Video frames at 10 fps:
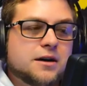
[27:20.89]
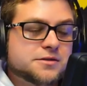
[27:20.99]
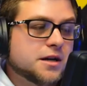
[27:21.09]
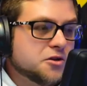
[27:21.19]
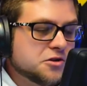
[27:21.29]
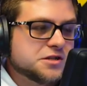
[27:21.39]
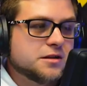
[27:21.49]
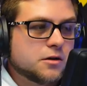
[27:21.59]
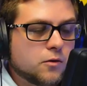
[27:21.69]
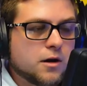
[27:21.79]
I was going to use it in
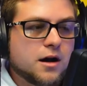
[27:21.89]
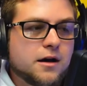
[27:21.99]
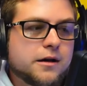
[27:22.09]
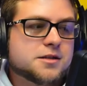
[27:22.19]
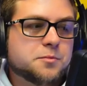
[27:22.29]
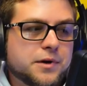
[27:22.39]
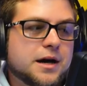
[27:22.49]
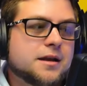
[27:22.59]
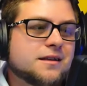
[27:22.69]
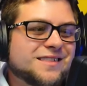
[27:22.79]
the garage,
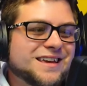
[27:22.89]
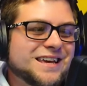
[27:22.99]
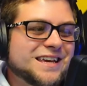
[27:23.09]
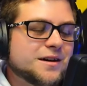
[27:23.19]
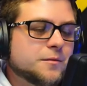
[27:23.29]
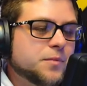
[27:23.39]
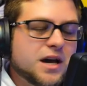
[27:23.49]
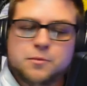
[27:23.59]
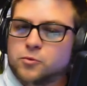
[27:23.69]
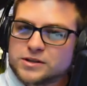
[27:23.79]
but the
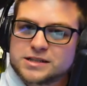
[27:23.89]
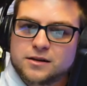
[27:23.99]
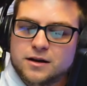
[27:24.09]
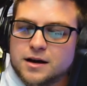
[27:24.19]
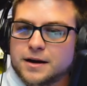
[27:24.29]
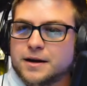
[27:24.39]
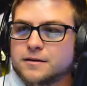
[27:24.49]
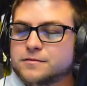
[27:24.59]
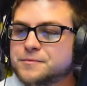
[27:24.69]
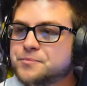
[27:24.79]
pipe wasn't long
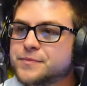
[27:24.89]
enough.